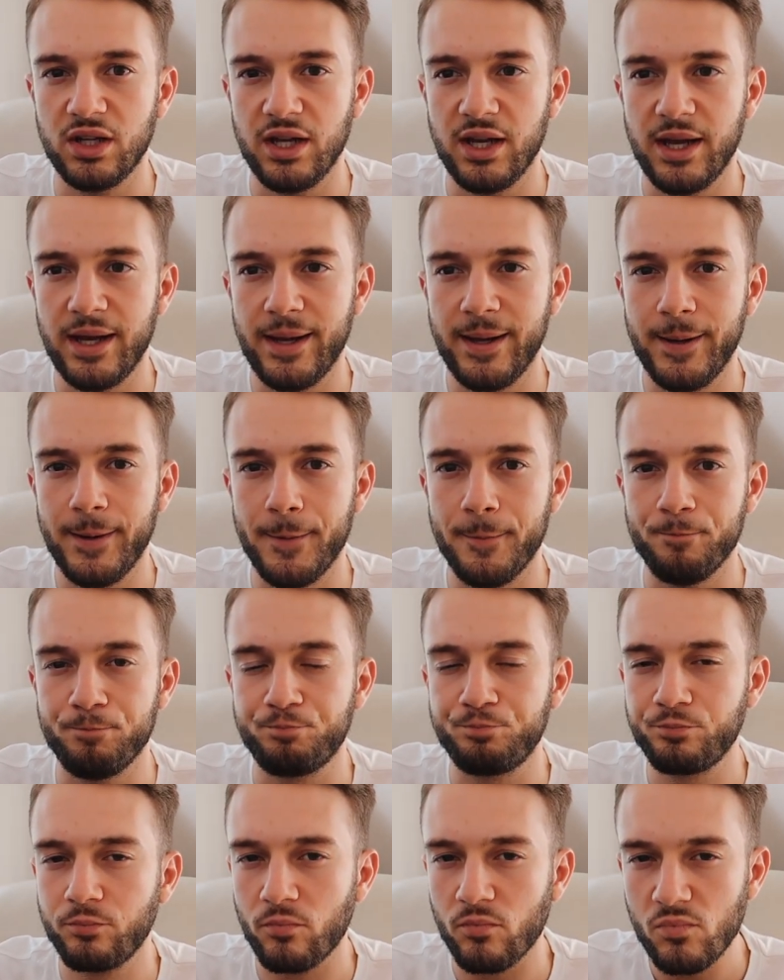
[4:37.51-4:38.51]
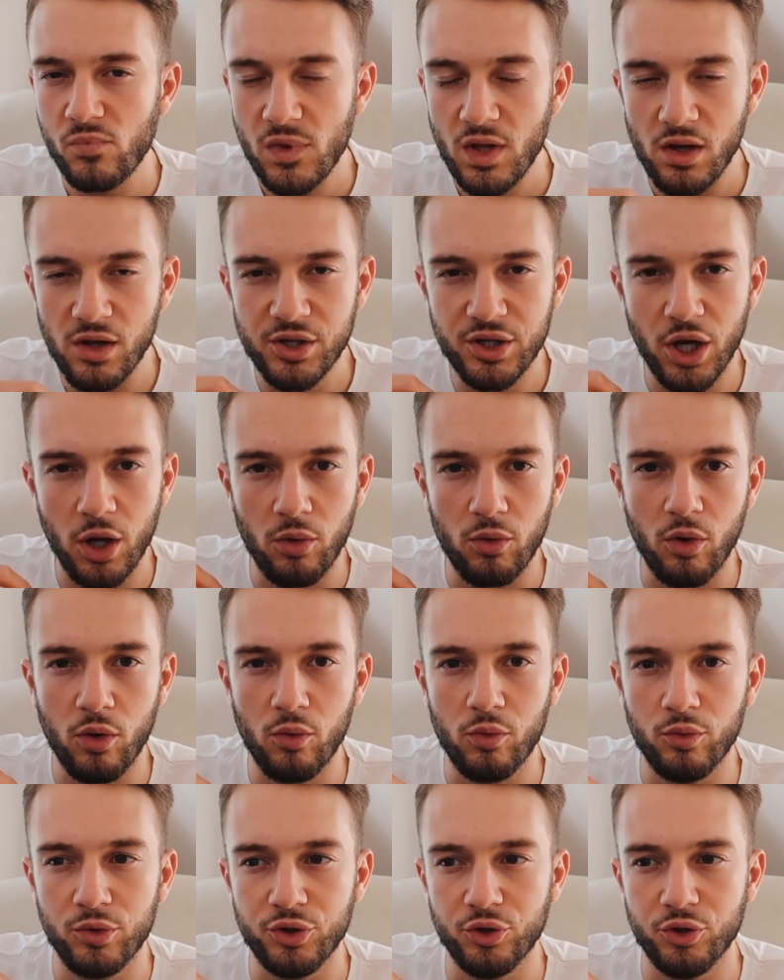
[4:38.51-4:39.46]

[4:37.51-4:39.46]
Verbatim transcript: Um, you know